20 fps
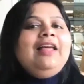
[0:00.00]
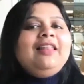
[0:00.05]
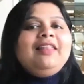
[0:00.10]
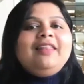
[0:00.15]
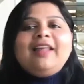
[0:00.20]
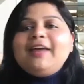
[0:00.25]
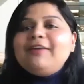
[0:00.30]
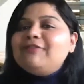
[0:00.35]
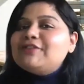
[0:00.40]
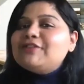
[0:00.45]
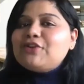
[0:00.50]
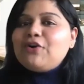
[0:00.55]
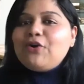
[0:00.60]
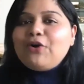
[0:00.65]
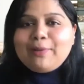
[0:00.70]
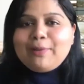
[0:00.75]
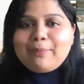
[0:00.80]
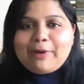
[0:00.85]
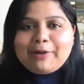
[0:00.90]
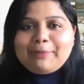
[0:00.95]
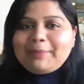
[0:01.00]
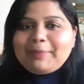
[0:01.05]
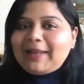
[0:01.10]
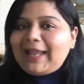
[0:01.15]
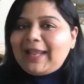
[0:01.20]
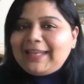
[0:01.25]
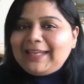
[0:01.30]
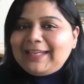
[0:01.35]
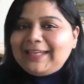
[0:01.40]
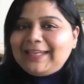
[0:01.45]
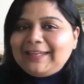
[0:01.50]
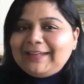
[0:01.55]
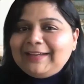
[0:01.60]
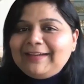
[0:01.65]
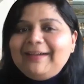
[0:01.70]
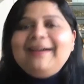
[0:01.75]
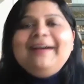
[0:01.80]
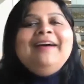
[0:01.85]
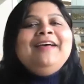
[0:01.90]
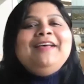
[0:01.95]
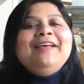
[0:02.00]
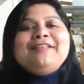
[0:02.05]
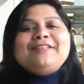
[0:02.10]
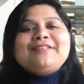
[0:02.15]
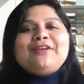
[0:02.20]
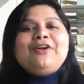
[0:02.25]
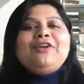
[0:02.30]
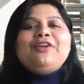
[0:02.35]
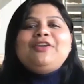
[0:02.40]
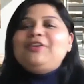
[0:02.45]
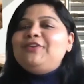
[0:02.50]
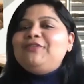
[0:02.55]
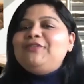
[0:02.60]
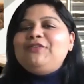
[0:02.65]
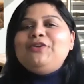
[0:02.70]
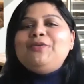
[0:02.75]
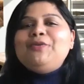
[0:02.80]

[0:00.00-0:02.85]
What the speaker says: Life is all about planning here. So you